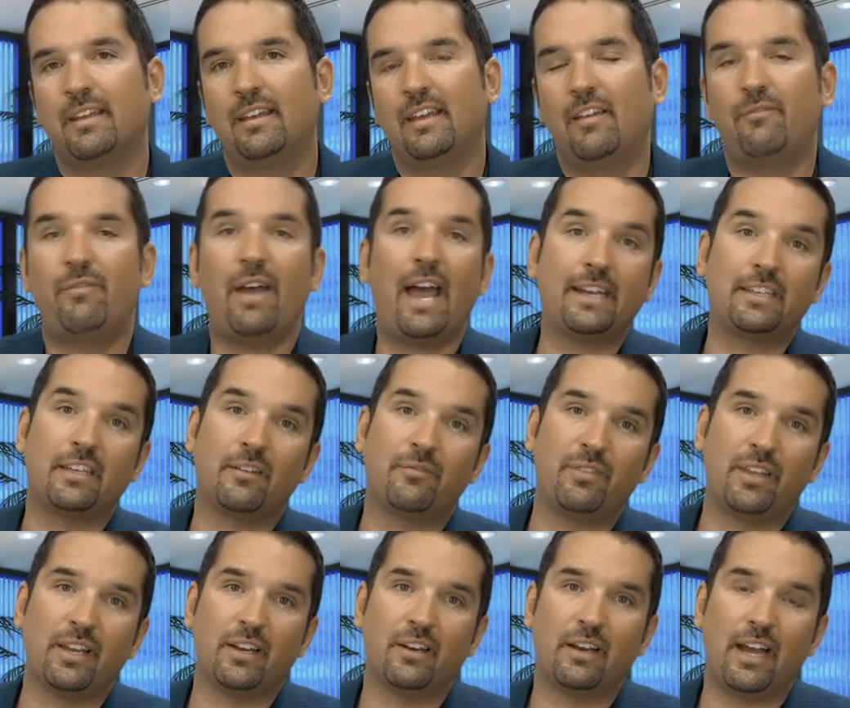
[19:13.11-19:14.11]
In fact, if
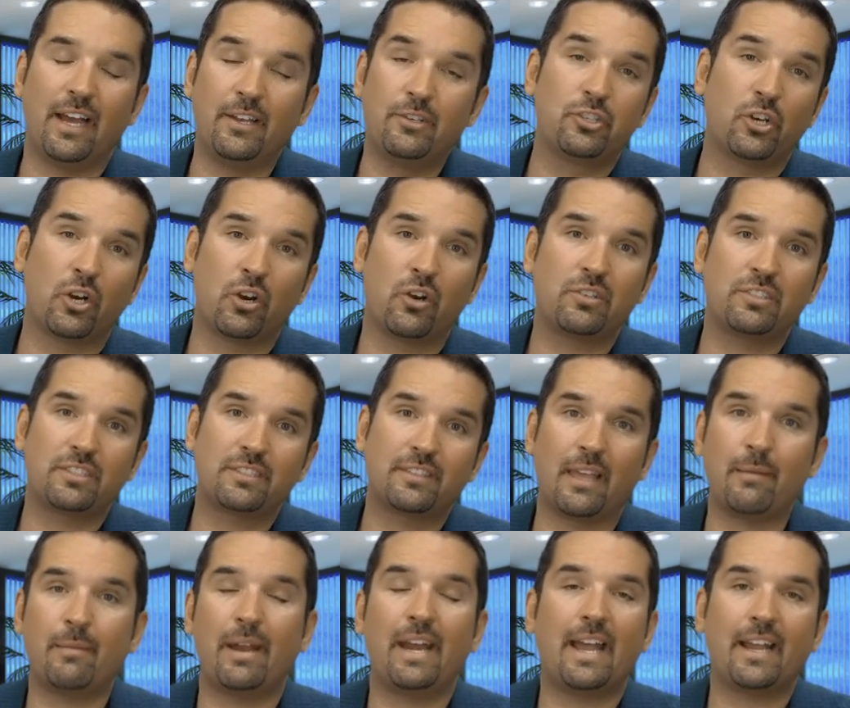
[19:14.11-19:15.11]
they're unchurched,
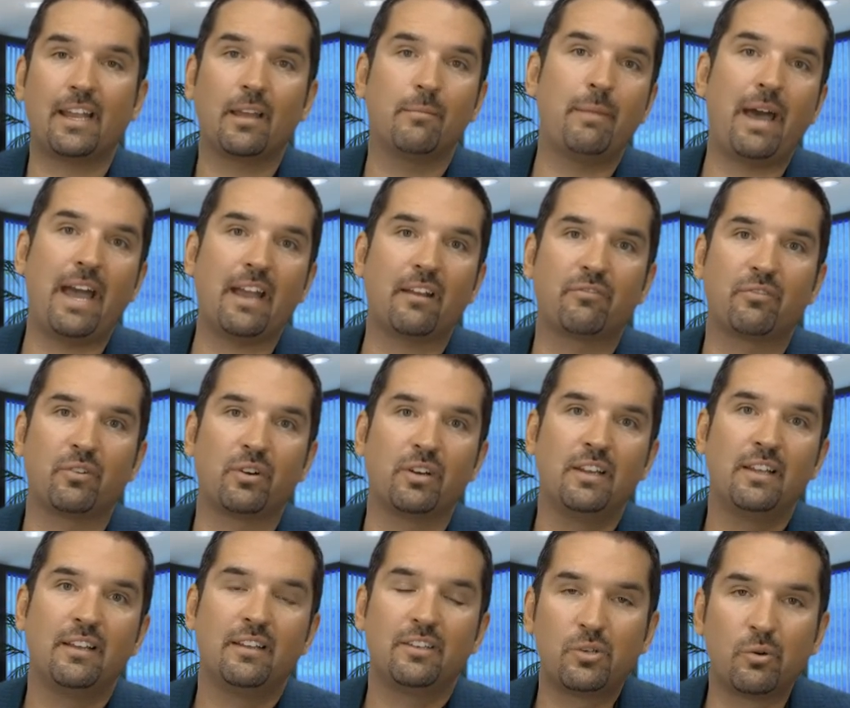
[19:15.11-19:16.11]
they may not come back for
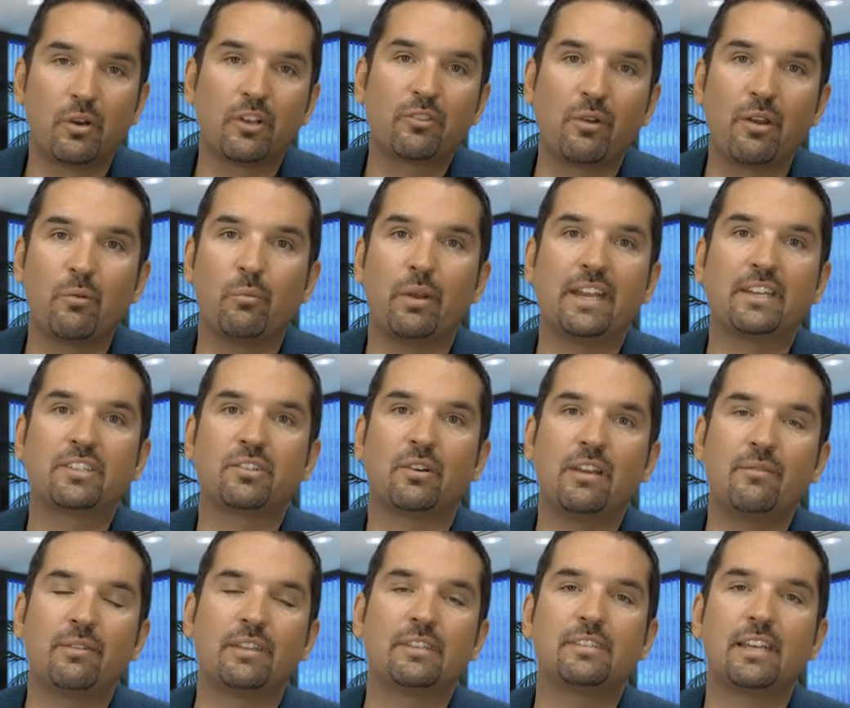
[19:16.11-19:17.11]
2 or 3 weeks or
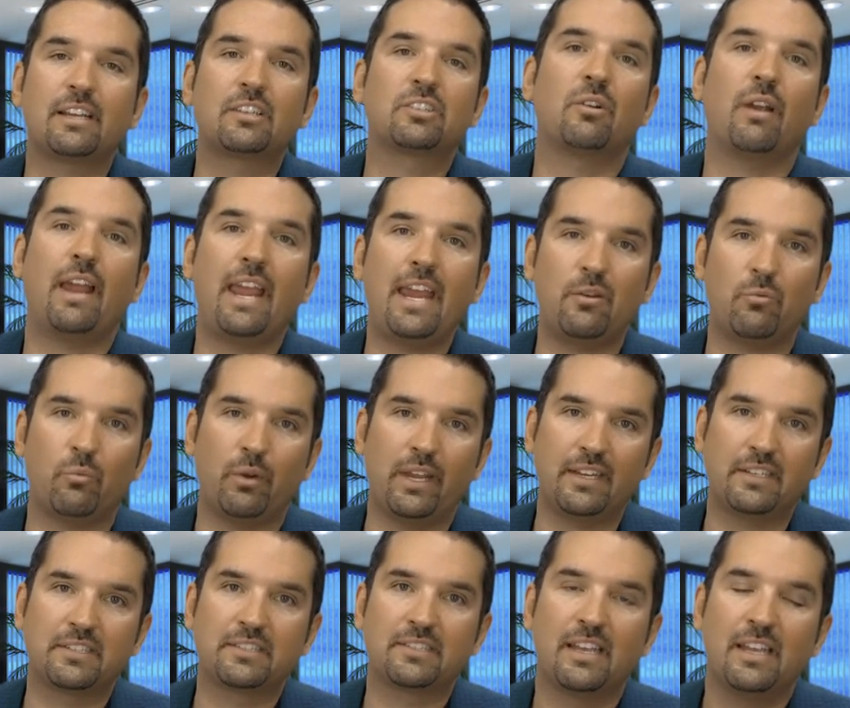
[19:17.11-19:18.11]
even 6 or 8
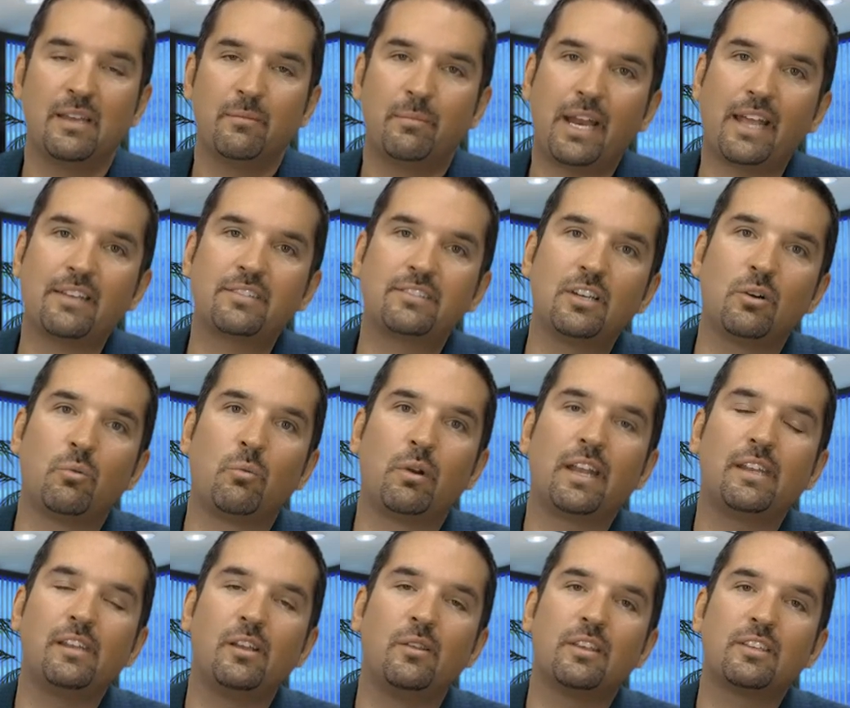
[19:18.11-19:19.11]
weeks. But I still want
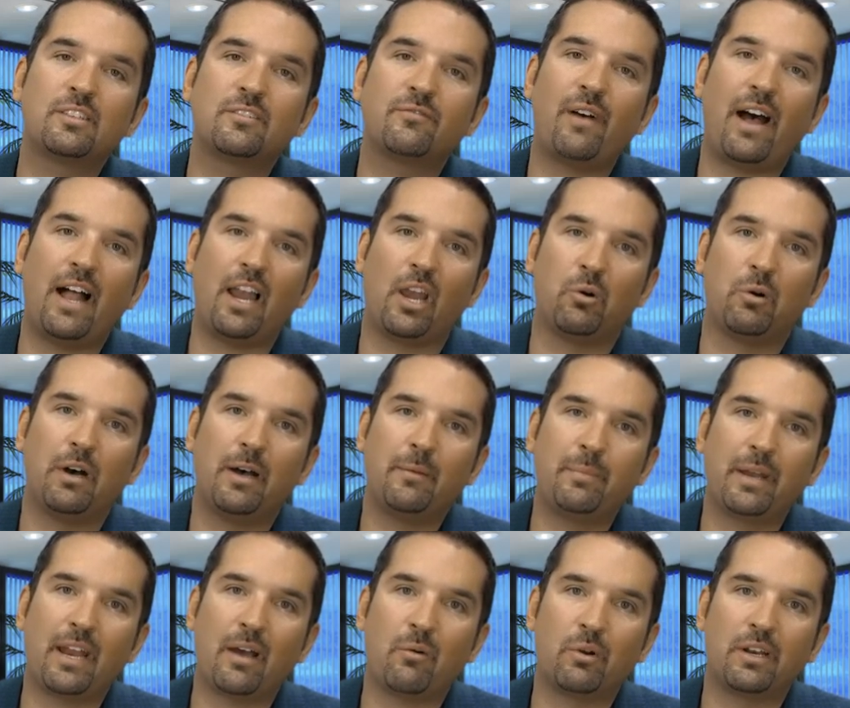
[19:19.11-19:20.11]
to do this
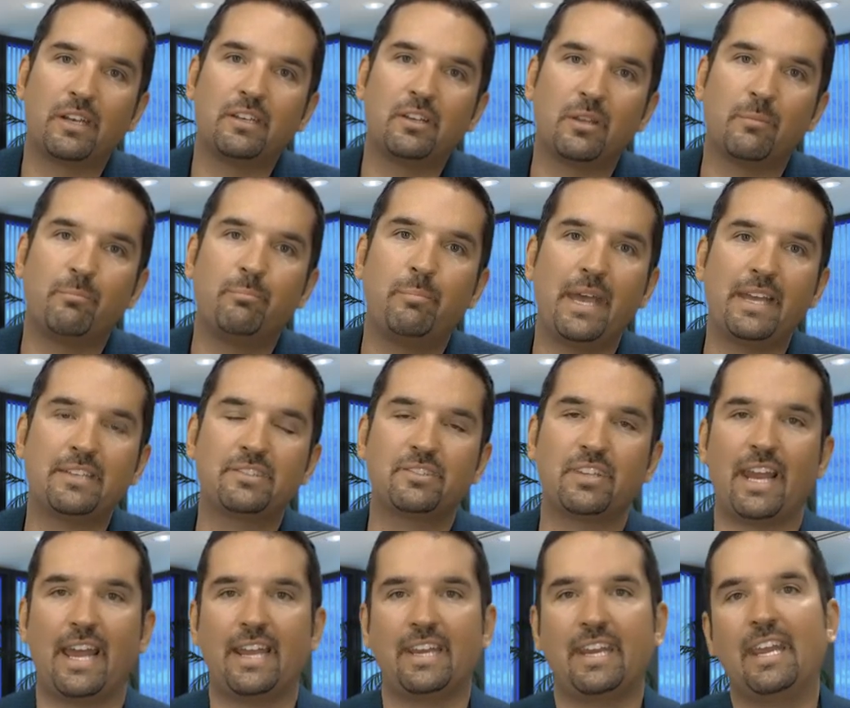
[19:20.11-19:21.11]
follow-up, and I want to do the best
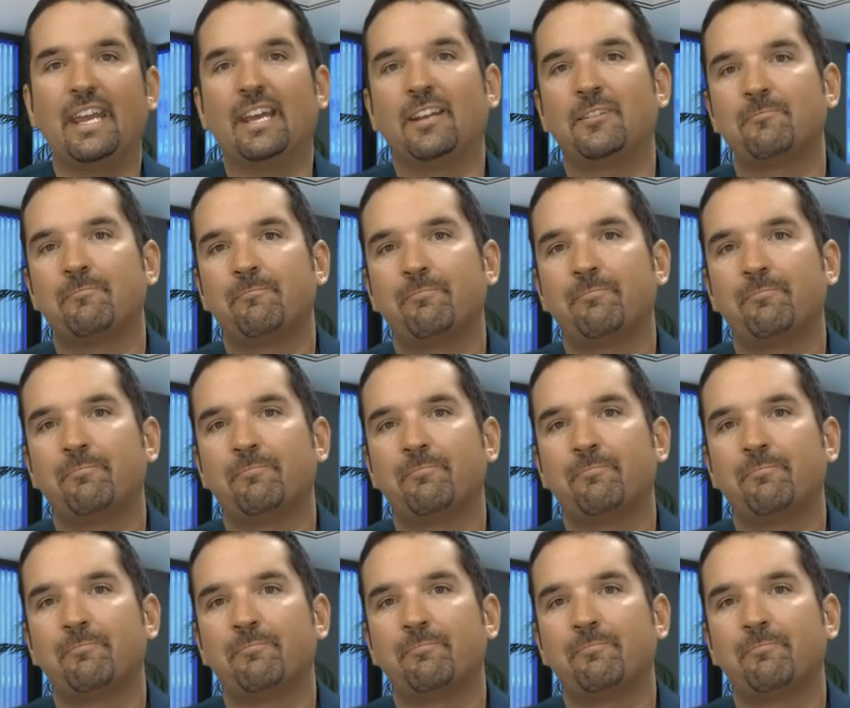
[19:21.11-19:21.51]
that I can.